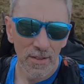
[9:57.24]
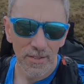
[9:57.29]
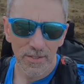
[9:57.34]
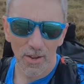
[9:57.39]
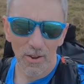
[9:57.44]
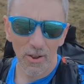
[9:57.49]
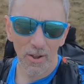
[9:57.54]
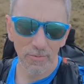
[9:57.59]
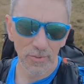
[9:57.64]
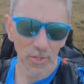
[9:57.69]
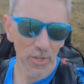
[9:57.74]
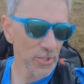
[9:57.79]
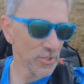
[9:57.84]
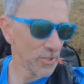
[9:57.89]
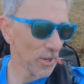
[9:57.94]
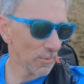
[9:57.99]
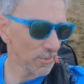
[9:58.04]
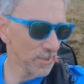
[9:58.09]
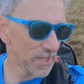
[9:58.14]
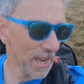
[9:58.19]
So I've just
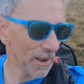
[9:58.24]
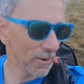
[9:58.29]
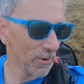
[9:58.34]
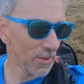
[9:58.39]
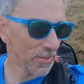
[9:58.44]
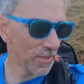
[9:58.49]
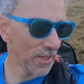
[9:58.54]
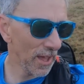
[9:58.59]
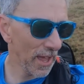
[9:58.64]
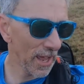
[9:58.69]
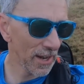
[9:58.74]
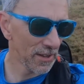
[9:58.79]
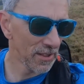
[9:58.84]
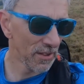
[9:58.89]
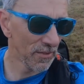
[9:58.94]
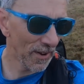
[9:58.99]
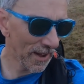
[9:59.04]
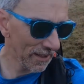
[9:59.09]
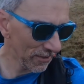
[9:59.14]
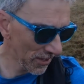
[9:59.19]
topped out at the head of
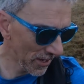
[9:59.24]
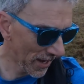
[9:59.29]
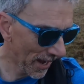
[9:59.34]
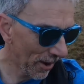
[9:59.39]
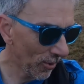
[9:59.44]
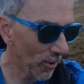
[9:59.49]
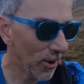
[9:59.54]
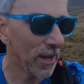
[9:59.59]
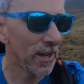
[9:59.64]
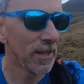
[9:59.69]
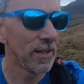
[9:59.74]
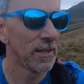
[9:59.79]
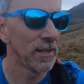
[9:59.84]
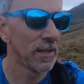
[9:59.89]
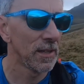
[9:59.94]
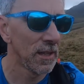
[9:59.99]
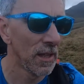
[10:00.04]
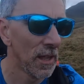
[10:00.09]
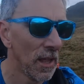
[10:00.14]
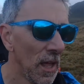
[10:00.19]
the valley now,
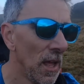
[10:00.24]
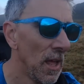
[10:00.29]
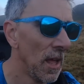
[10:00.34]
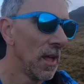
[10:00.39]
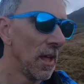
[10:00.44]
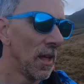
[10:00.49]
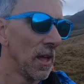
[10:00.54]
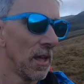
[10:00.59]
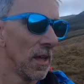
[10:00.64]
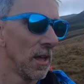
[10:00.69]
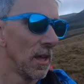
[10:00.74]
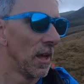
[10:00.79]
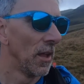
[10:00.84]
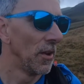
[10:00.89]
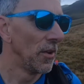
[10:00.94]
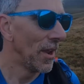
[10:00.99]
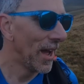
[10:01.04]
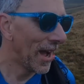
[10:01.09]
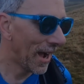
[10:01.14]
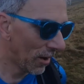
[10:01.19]

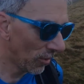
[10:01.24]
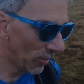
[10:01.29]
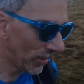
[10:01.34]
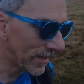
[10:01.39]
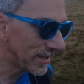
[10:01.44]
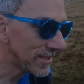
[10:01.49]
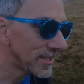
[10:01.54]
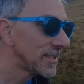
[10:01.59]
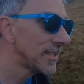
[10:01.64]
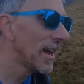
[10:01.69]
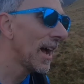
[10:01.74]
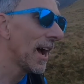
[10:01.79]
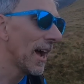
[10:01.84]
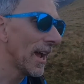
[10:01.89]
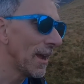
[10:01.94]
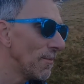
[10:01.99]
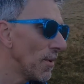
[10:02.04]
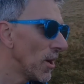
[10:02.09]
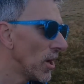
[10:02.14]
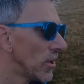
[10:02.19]
and now it's
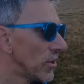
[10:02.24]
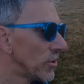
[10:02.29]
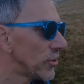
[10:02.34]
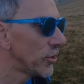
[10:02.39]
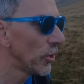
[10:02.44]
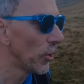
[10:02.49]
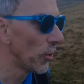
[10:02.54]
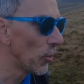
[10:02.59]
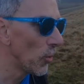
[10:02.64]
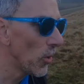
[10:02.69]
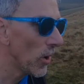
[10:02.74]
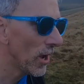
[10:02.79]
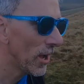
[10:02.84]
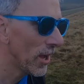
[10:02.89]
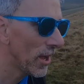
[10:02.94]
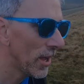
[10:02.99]
time to